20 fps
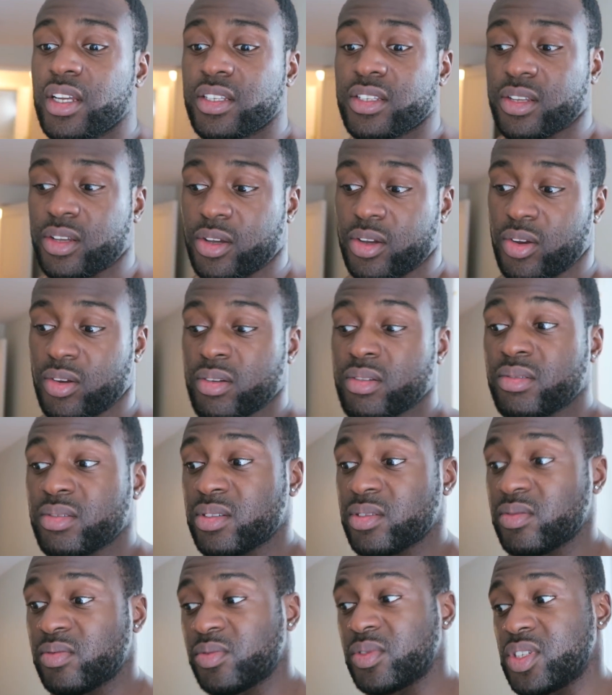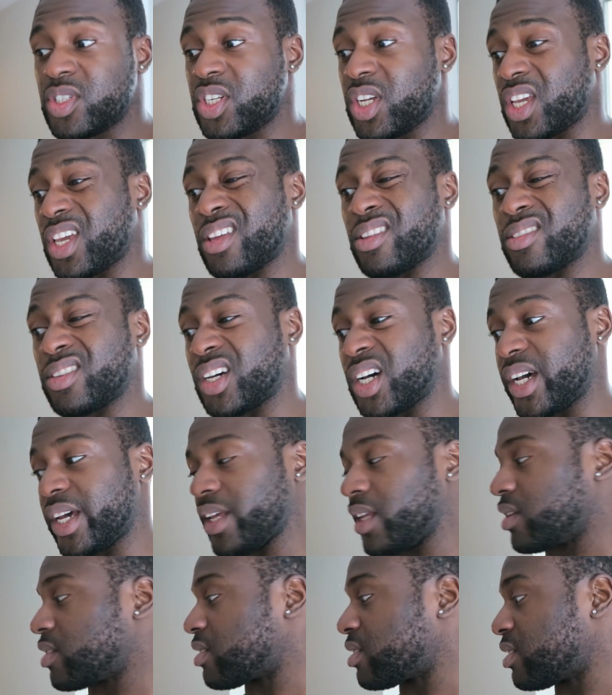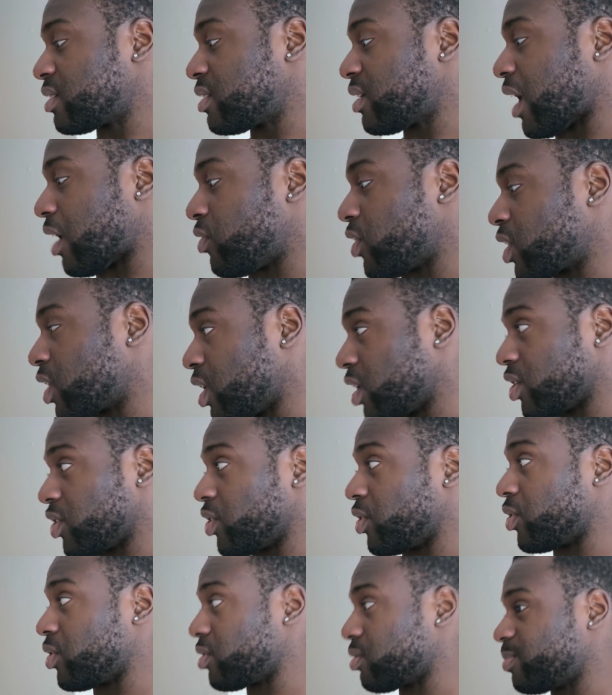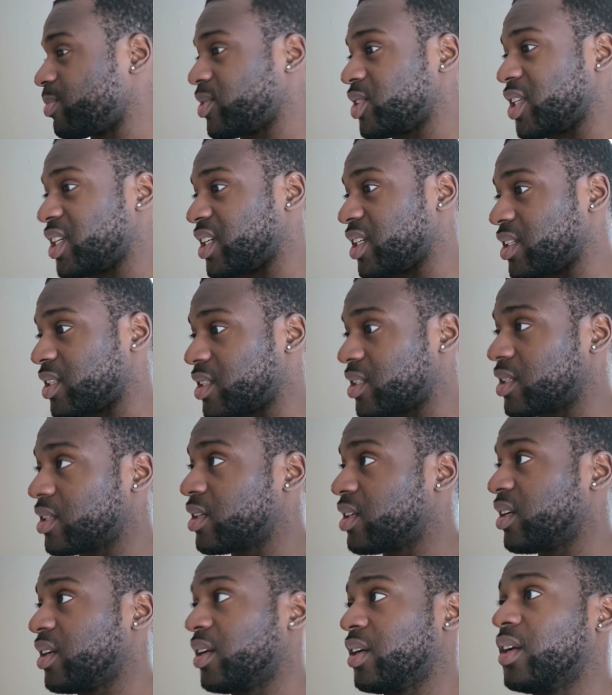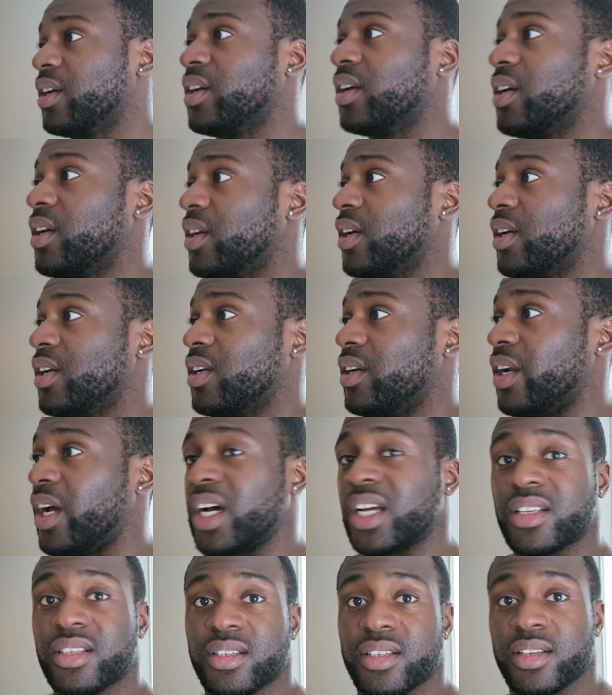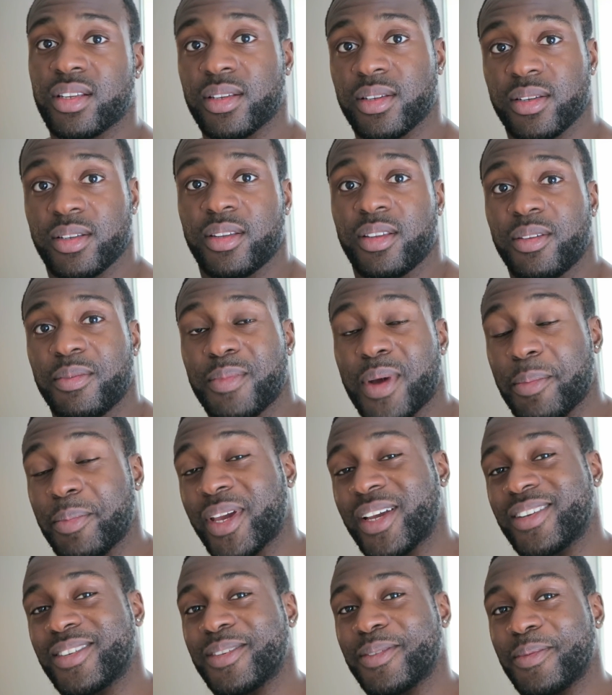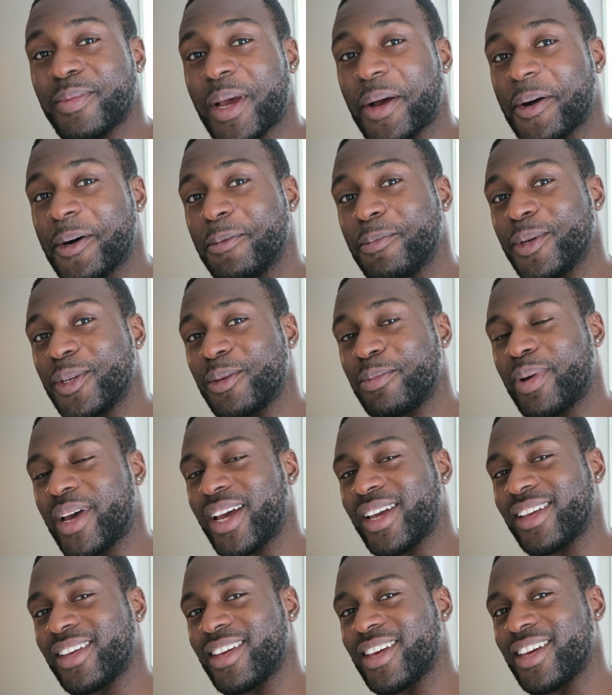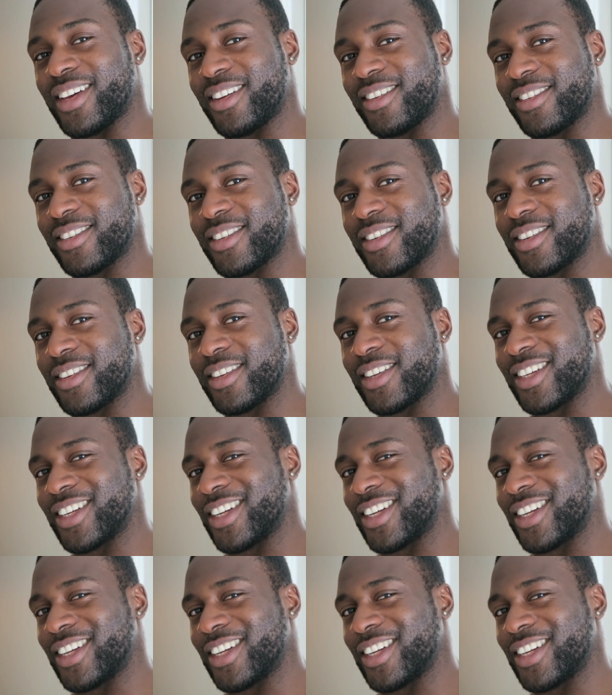So, chicken thighs, avocado, cheese, nuts. Might make some almond pancakes.